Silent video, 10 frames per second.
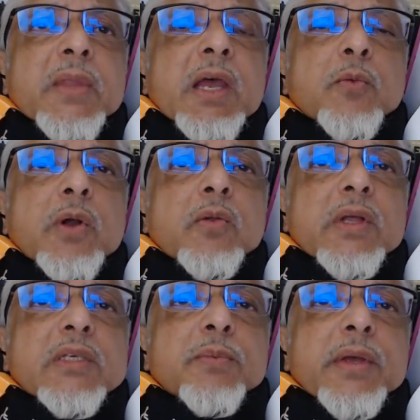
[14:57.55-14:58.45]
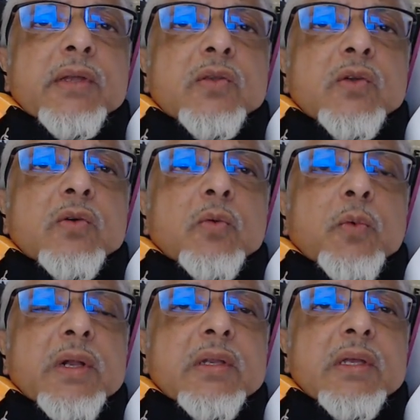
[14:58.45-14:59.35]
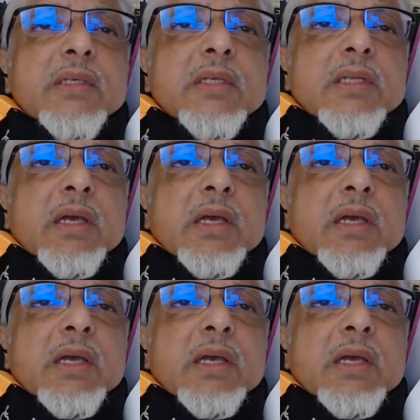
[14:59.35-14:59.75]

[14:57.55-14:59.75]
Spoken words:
and what will explain to you what is the